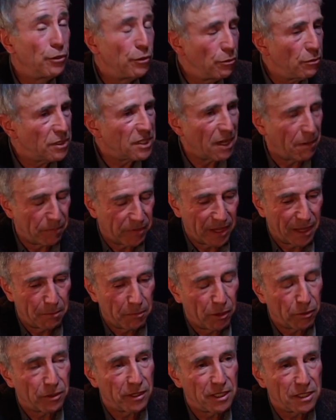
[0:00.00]
do something
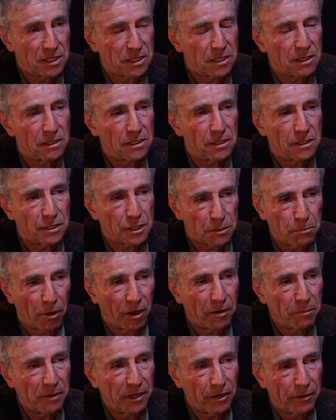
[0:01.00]
about this
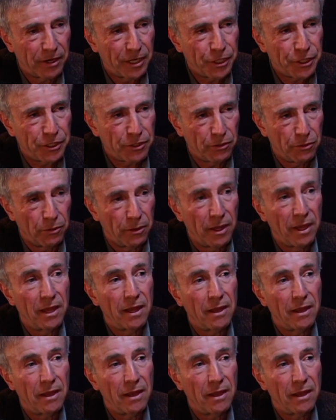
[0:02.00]
smart meter issue